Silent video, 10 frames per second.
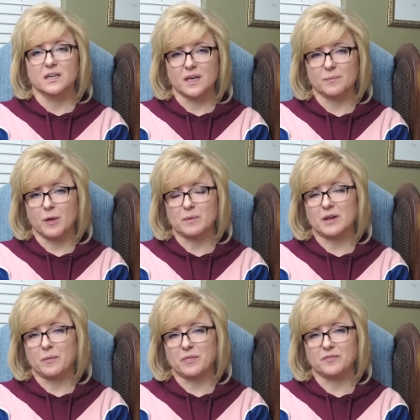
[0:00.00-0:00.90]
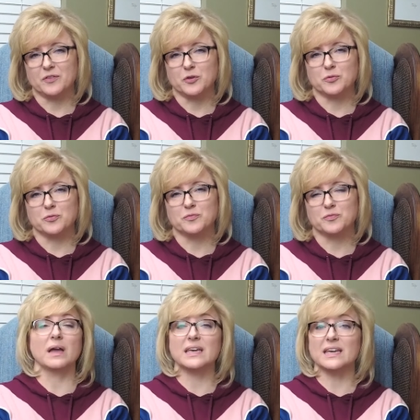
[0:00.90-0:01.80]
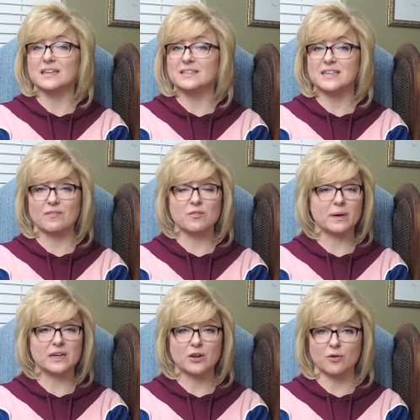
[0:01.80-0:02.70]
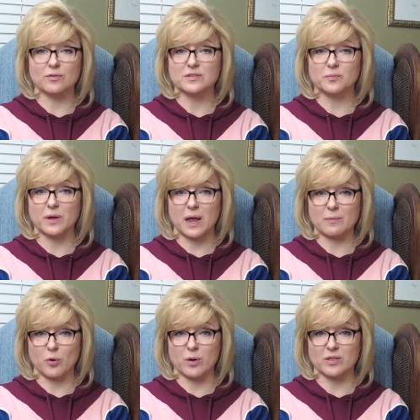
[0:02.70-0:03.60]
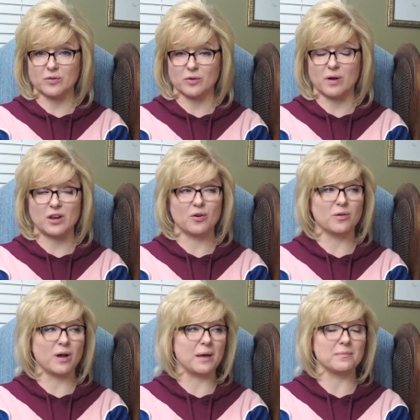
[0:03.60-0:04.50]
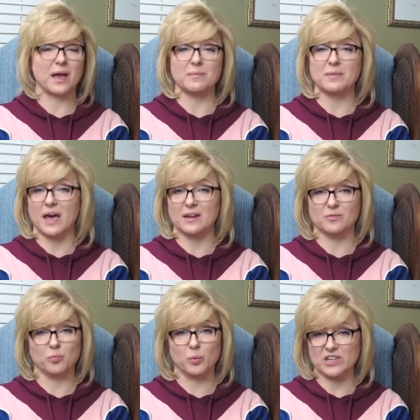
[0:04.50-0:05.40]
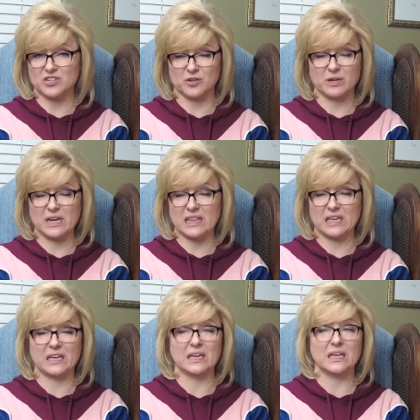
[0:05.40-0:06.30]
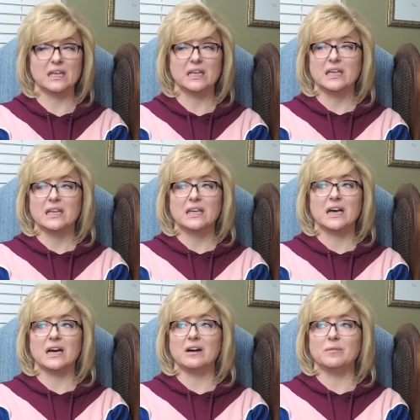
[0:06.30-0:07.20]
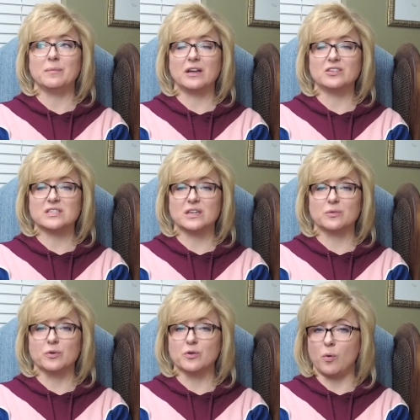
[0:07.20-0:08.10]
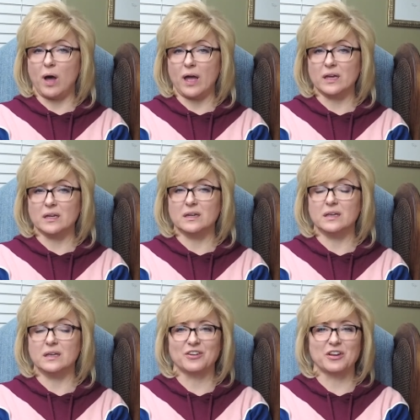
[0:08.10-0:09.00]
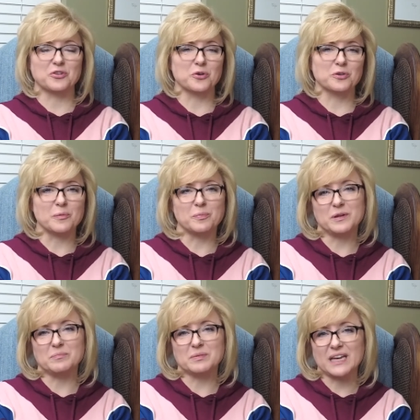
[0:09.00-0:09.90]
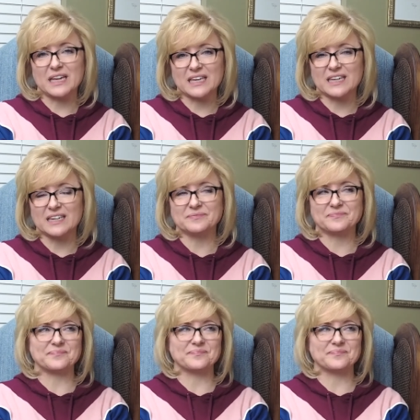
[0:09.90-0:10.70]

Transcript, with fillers: I'm coming down with the flu. My kids, everybody knows what I'm going through. I don't, I'm, I'm not a witch or anything. Um, I just get real quiet. You know, I curled up in a blanket